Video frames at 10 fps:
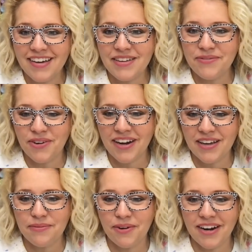Good morning.
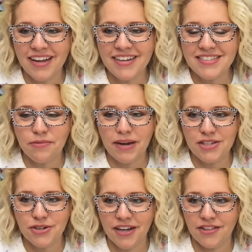Good morning. Is everybody
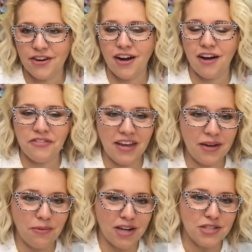drinking their coffee
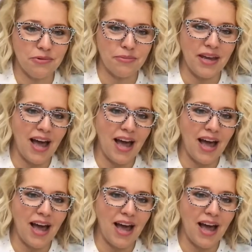and watching with me?